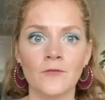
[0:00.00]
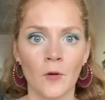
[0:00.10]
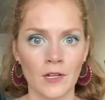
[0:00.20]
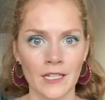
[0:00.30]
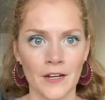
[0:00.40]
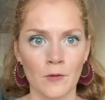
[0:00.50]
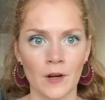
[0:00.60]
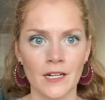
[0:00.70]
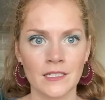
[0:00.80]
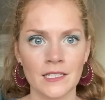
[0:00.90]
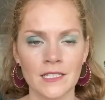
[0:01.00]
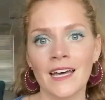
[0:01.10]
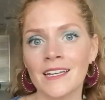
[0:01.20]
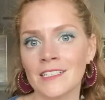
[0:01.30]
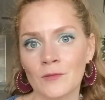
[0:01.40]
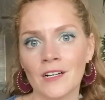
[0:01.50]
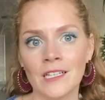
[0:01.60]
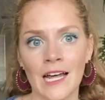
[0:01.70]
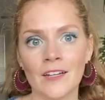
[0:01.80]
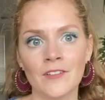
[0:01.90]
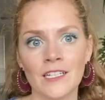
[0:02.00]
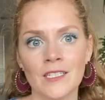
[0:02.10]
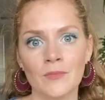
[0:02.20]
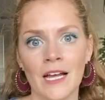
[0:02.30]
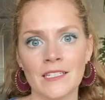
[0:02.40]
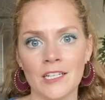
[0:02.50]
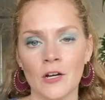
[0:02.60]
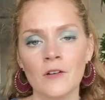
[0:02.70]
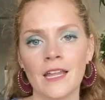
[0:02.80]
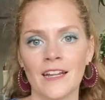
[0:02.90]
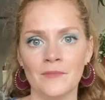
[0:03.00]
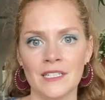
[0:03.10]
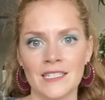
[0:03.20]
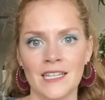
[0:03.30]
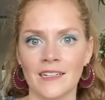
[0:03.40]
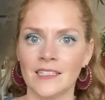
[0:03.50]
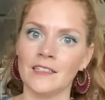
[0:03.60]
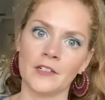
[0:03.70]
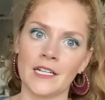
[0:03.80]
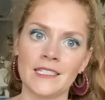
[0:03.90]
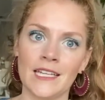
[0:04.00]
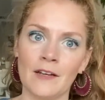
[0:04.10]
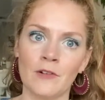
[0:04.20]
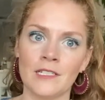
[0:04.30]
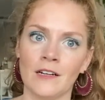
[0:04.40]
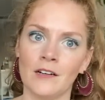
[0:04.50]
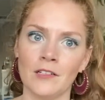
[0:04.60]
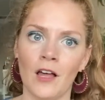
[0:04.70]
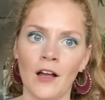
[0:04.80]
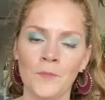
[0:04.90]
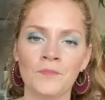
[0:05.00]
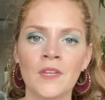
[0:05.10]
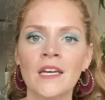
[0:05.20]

4-letter words. That is where a lot of kids plateau that have been steadily learning sight words all along.